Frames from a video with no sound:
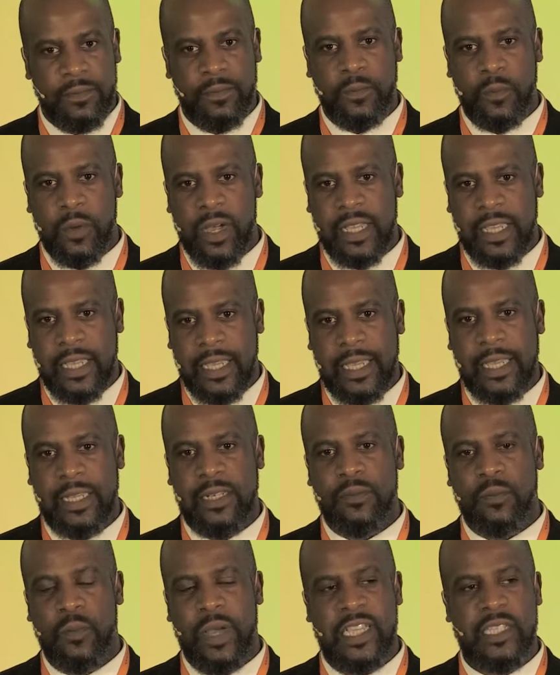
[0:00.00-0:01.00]
working
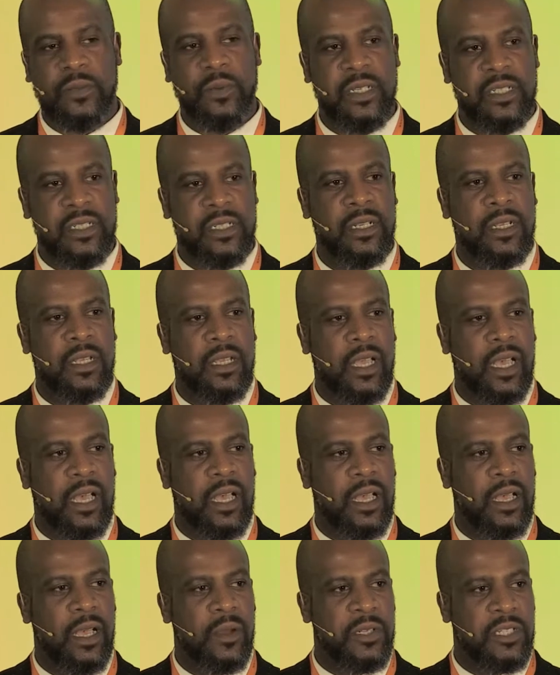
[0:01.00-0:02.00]
in ways which
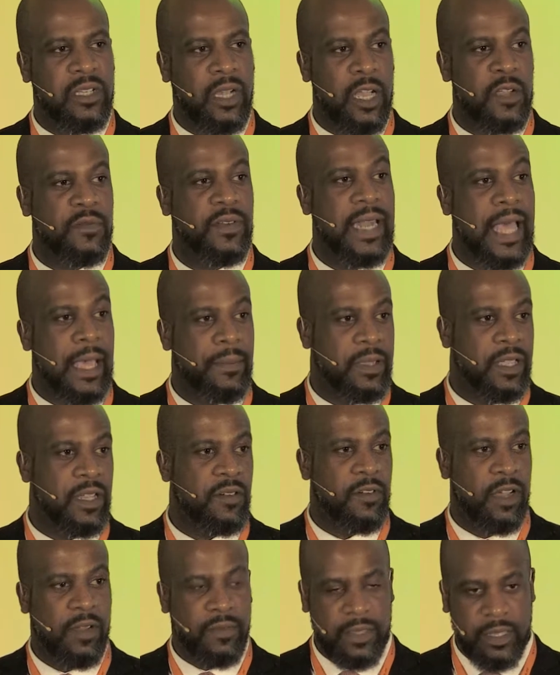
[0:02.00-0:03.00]
are overlapping
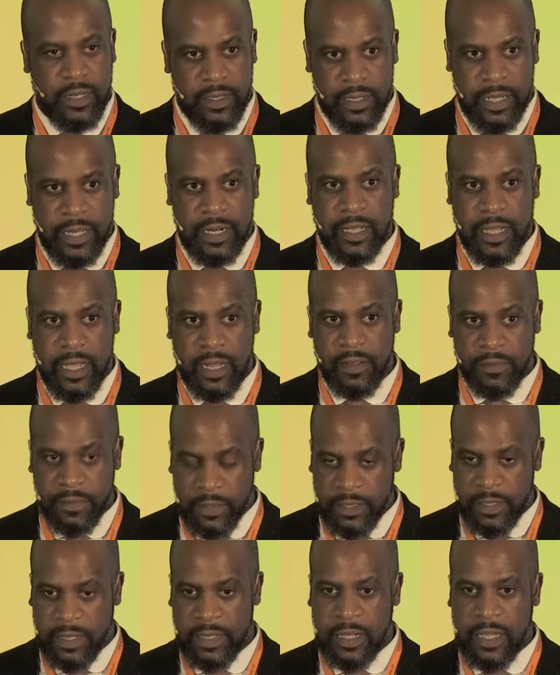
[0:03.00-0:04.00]
rather than in a kind of
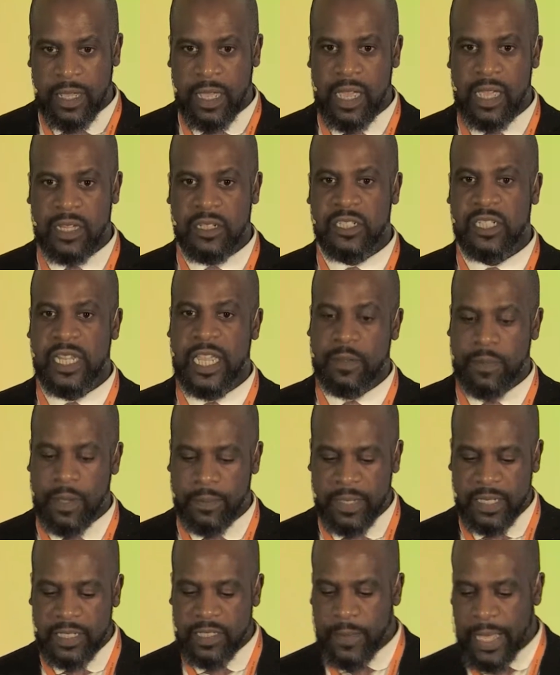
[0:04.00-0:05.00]
shared
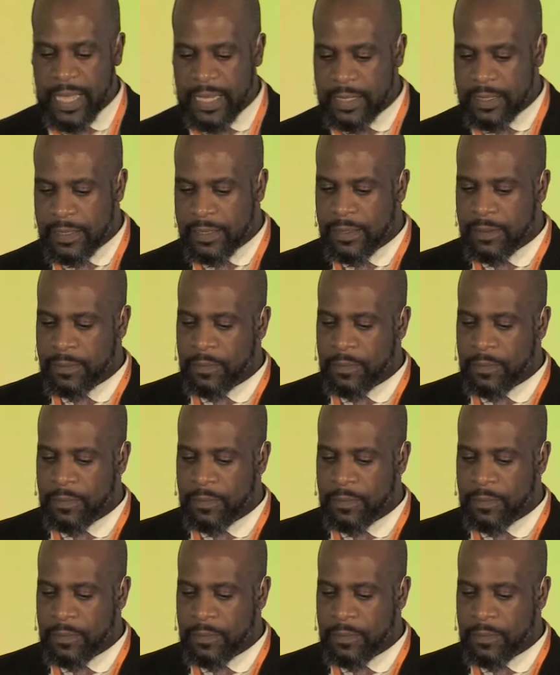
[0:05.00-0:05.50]
public space,